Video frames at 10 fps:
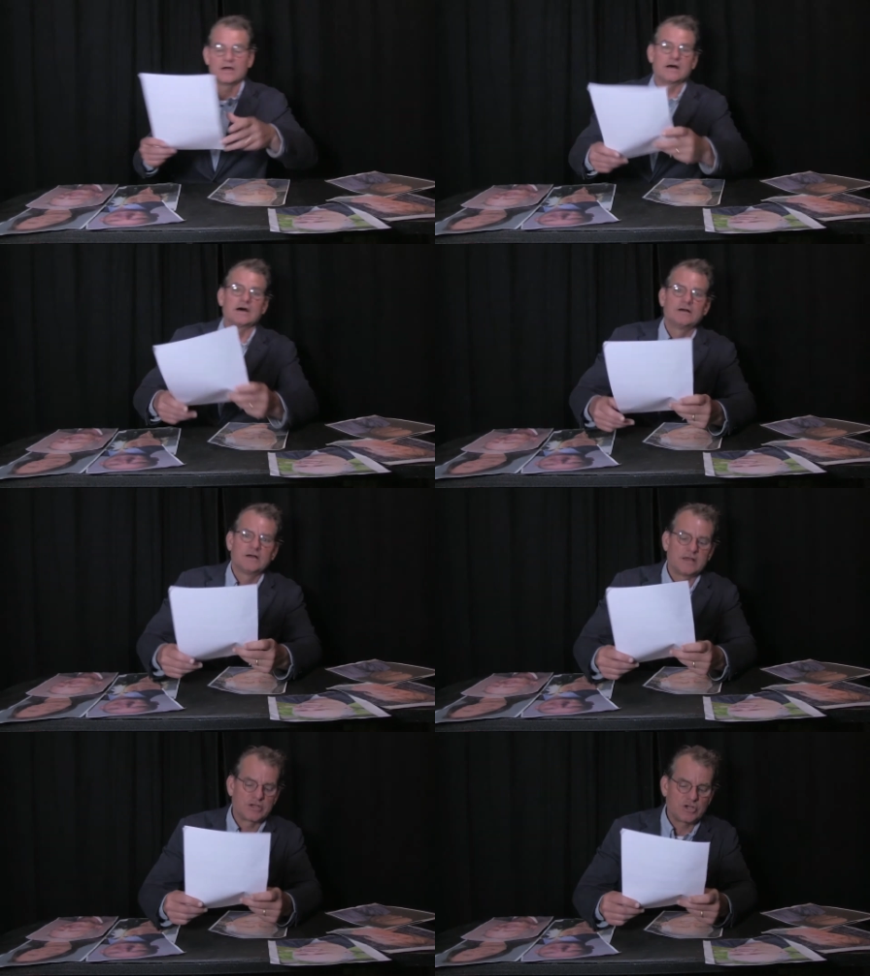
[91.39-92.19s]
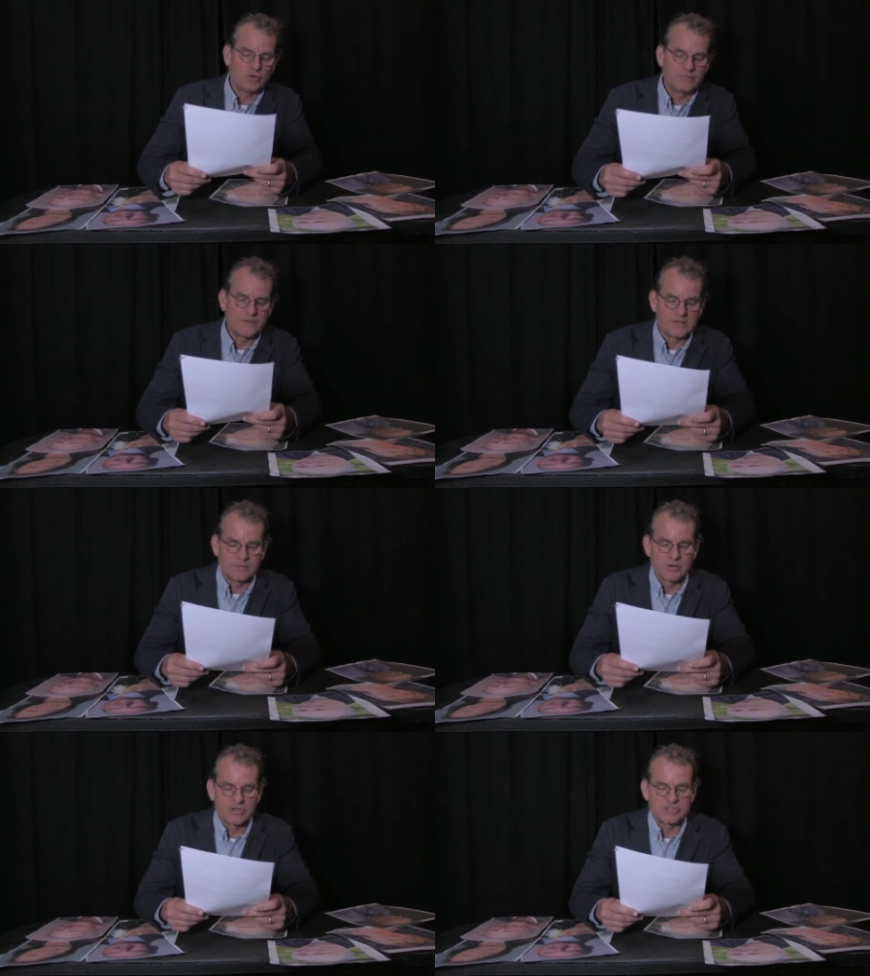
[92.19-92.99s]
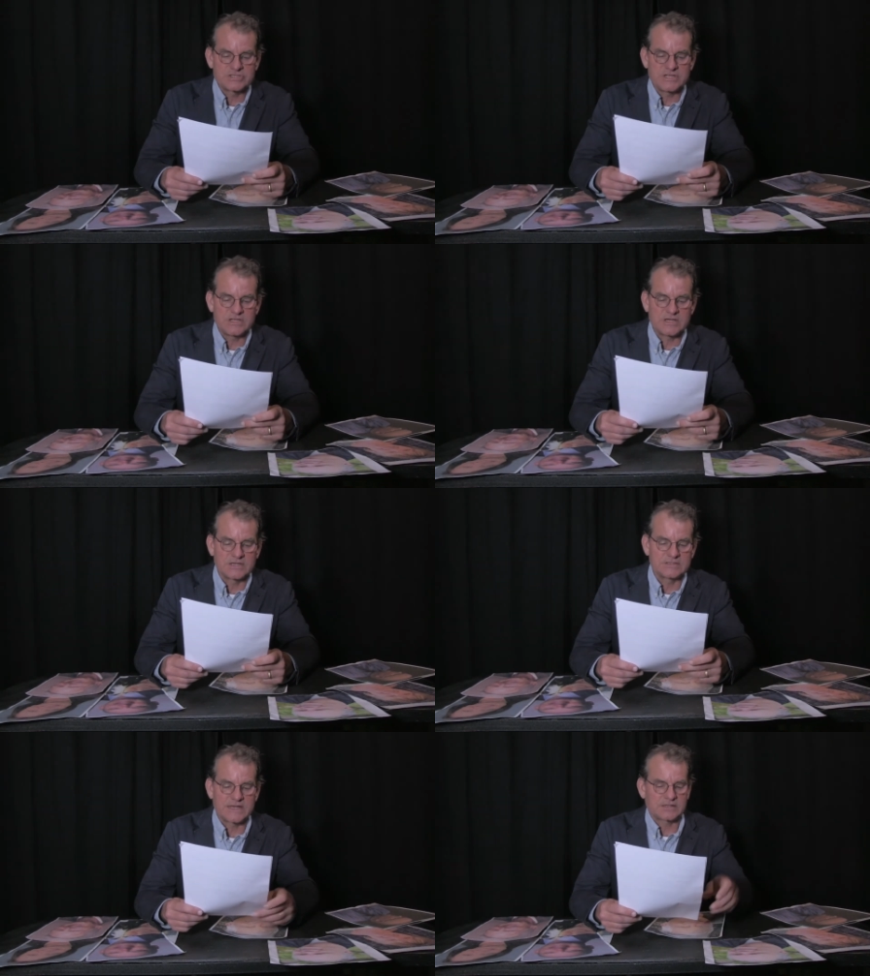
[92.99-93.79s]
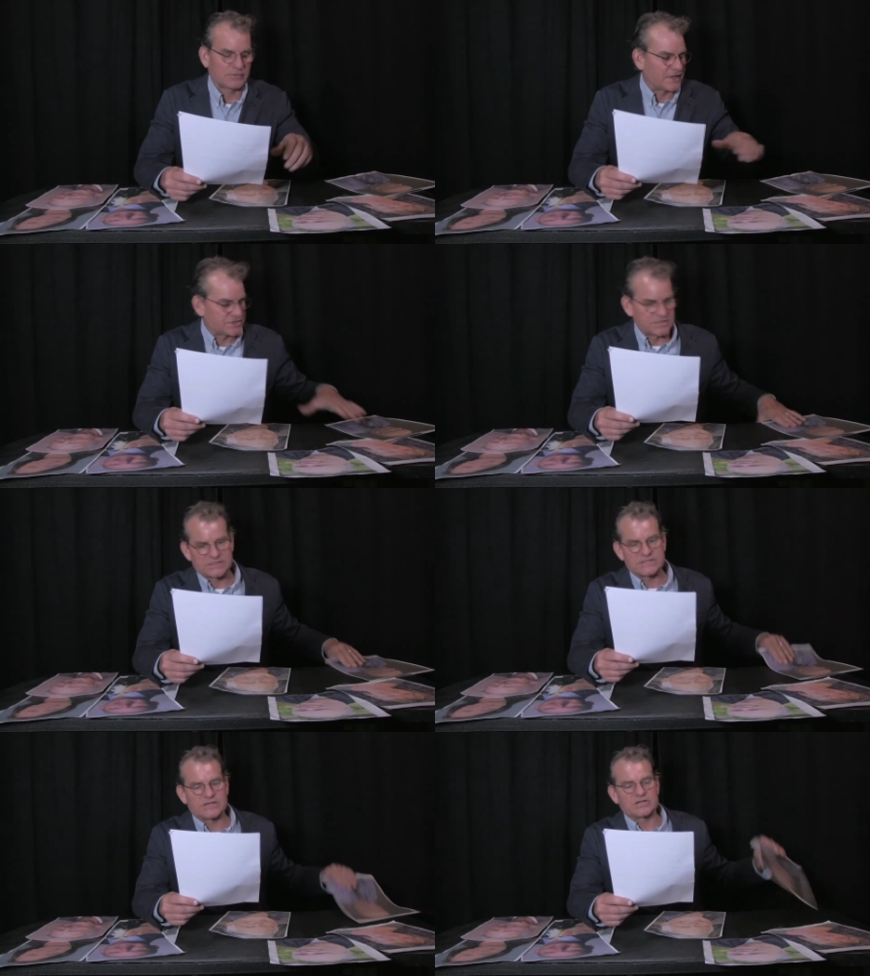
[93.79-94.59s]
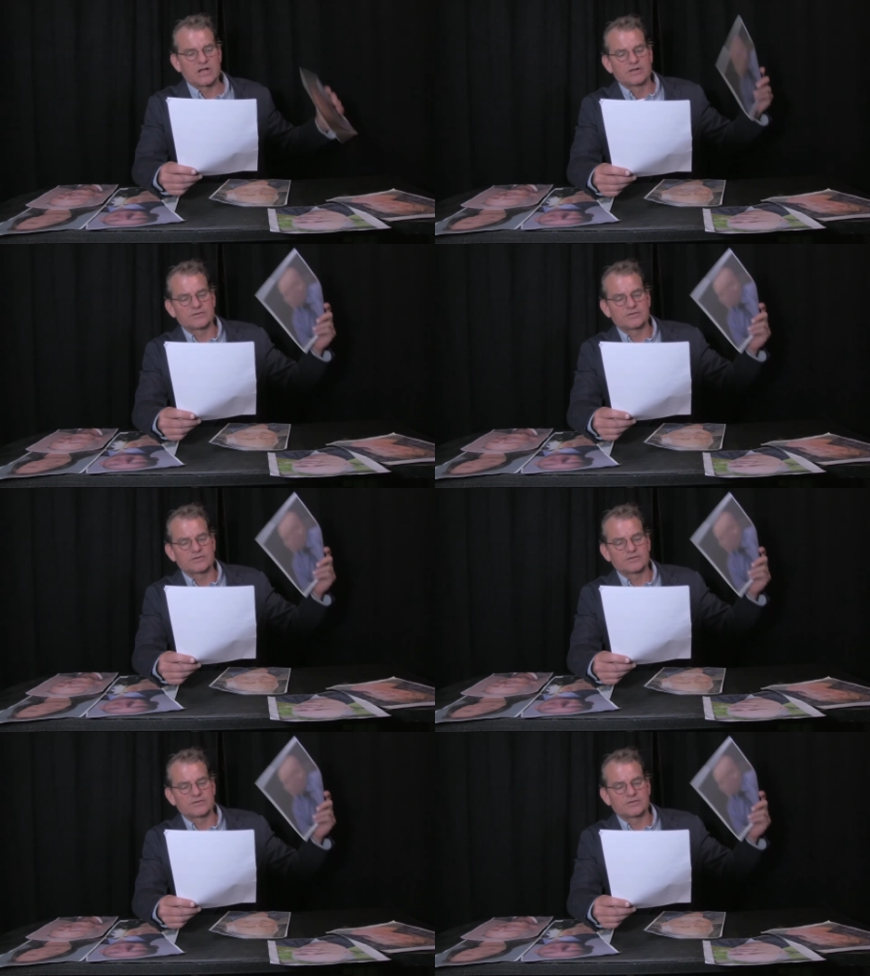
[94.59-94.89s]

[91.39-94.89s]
uh, a COVID emergency declaration extension.